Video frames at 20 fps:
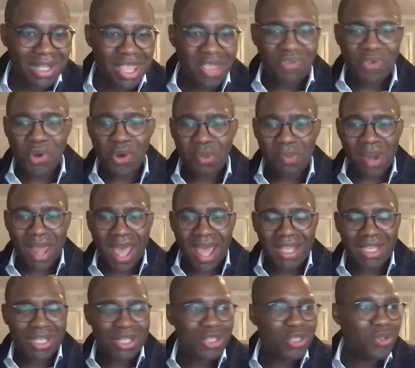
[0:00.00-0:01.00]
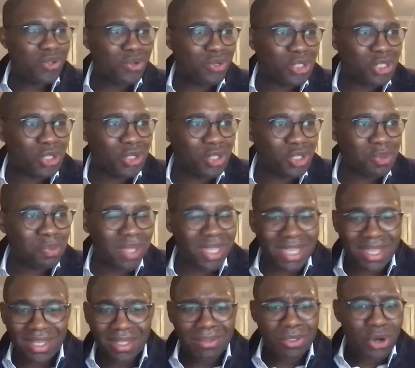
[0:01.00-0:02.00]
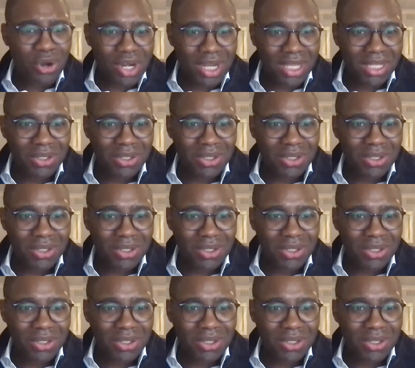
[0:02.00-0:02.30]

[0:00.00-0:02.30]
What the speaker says: If you're Black, you shouldn't be nerdy.